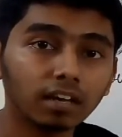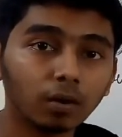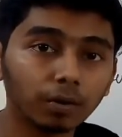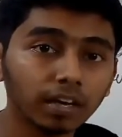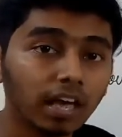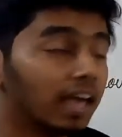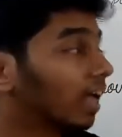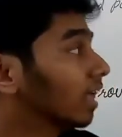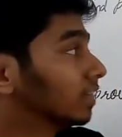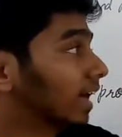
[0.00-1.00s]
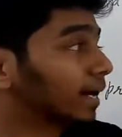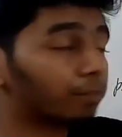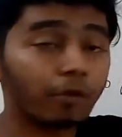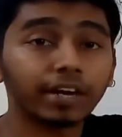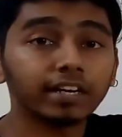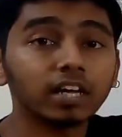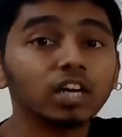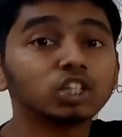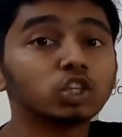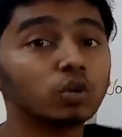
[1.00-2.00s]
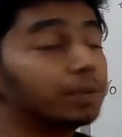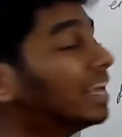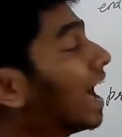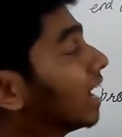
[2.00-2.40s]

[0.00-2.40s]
okay, that point should be